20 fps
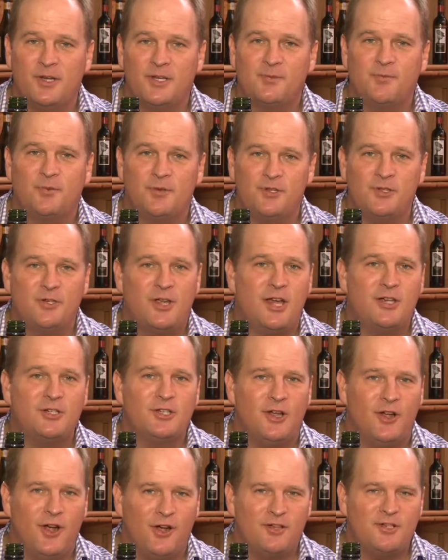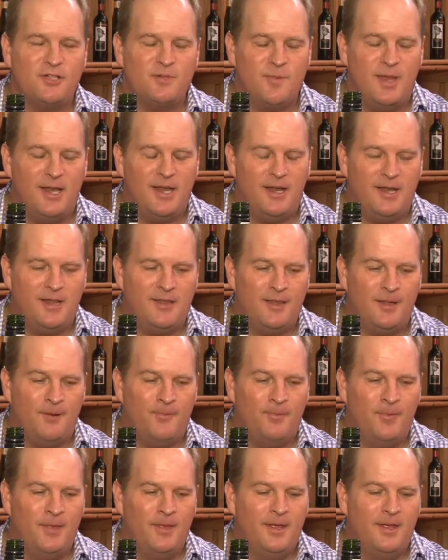it's because you actually can't smell anything.
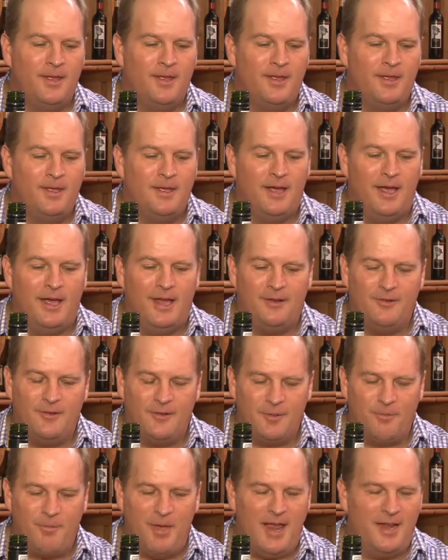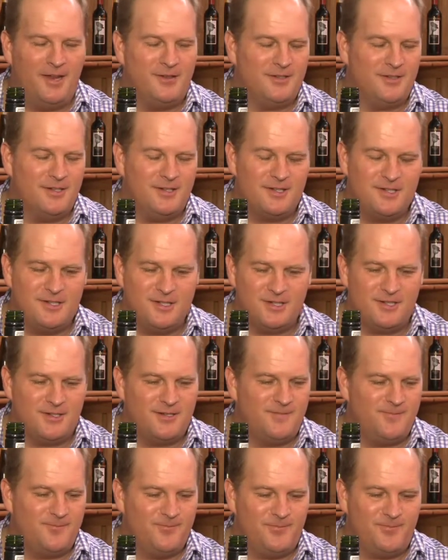And the palate is just
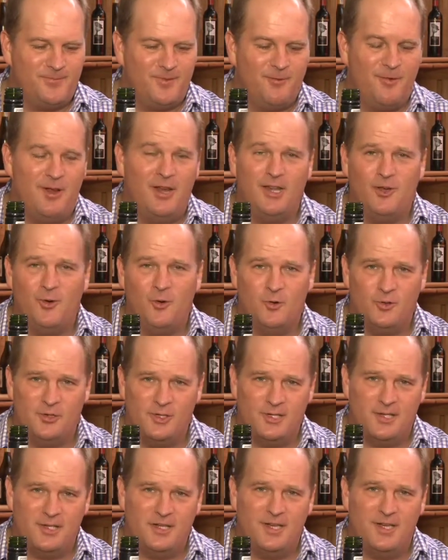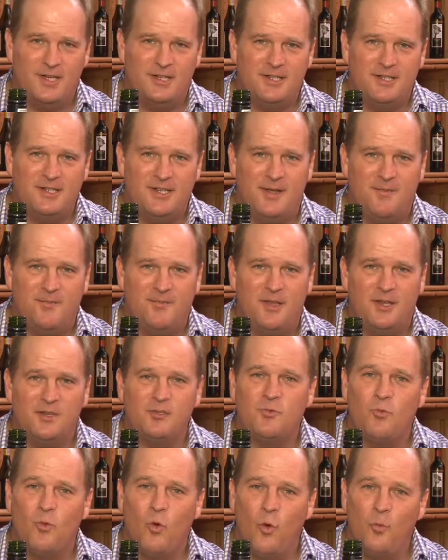really gorgeous. It's
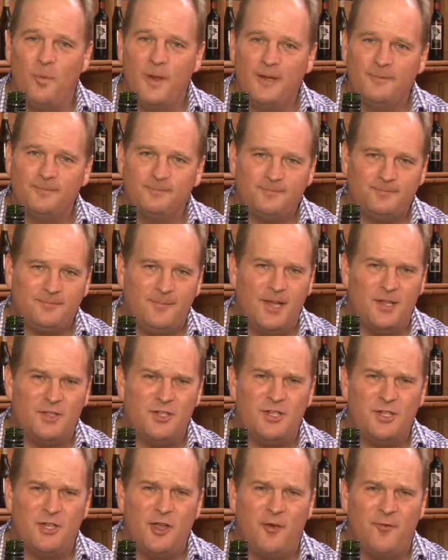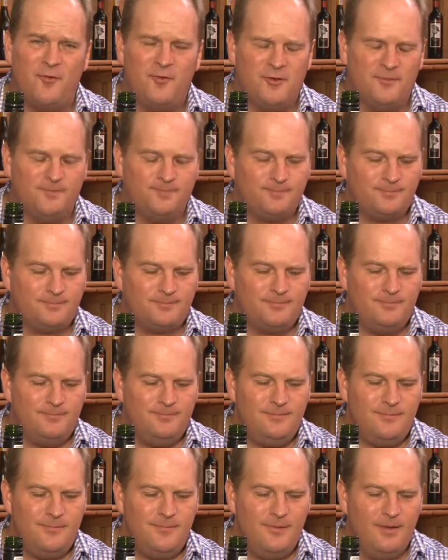warming, it's soft,
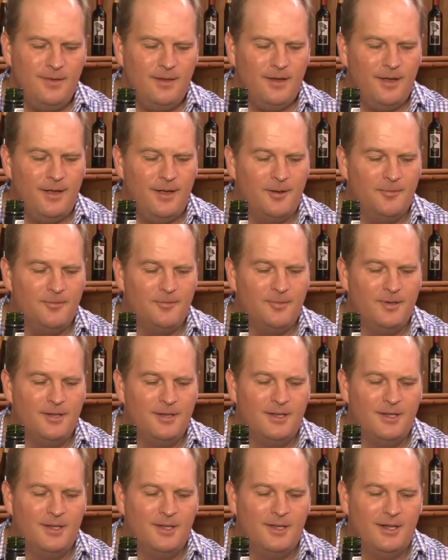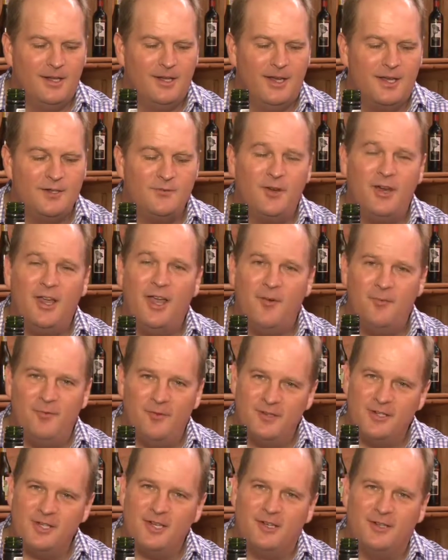it's very
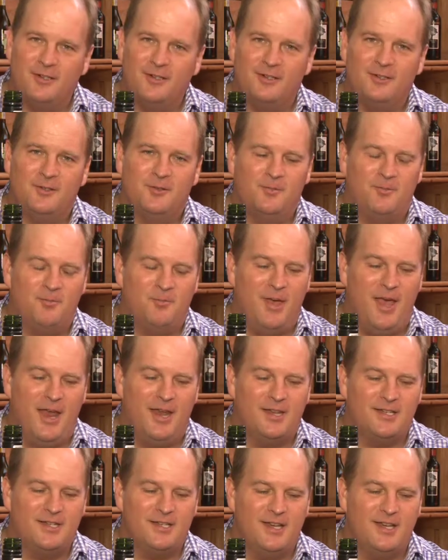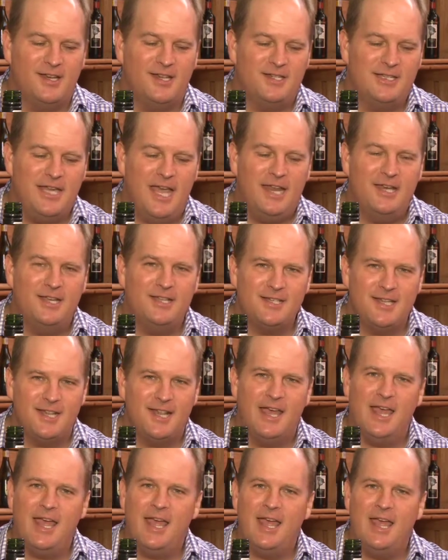comforting palate, and the tannins are
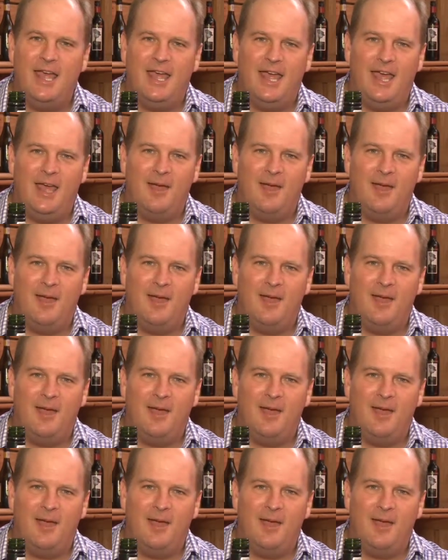there